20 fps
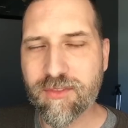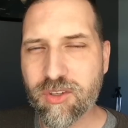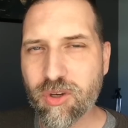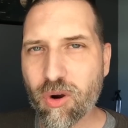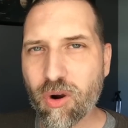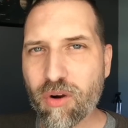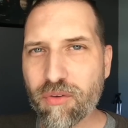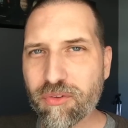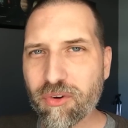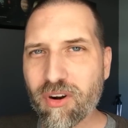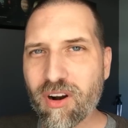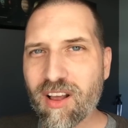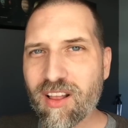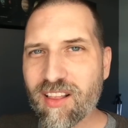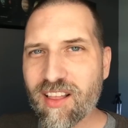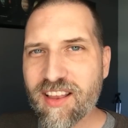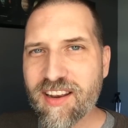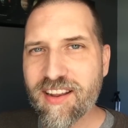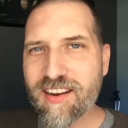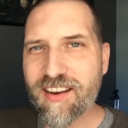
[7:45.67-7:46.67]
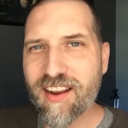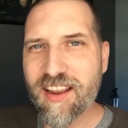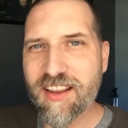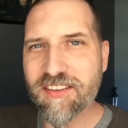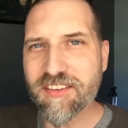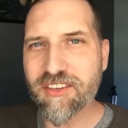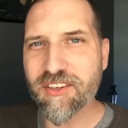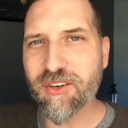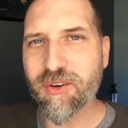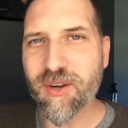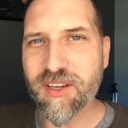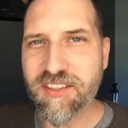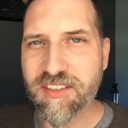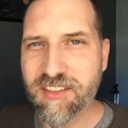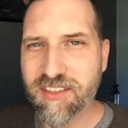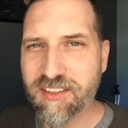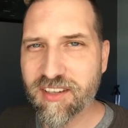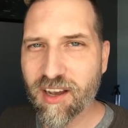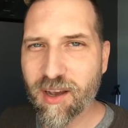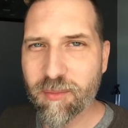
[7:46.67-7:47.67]
So overall, I didn't answer your
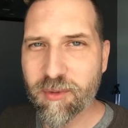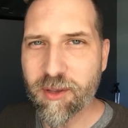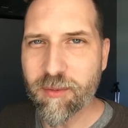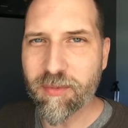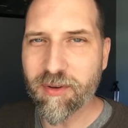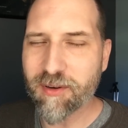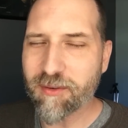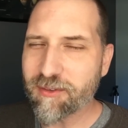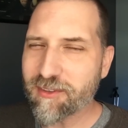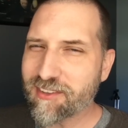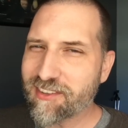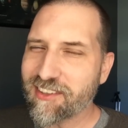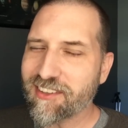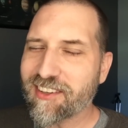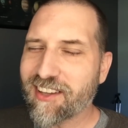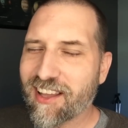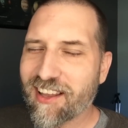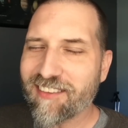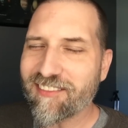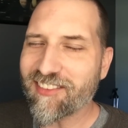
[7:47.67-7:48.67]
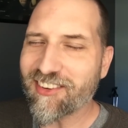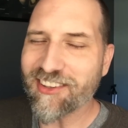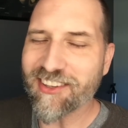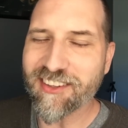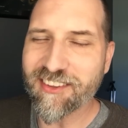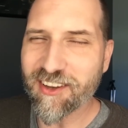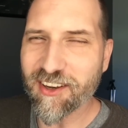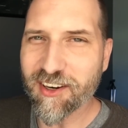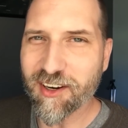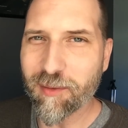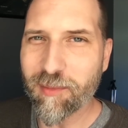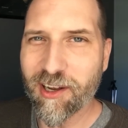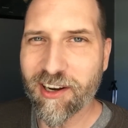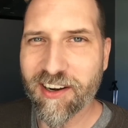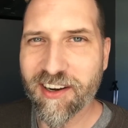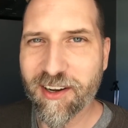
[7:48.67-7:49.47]
question, Tommy, but it was still kind of fun to talk about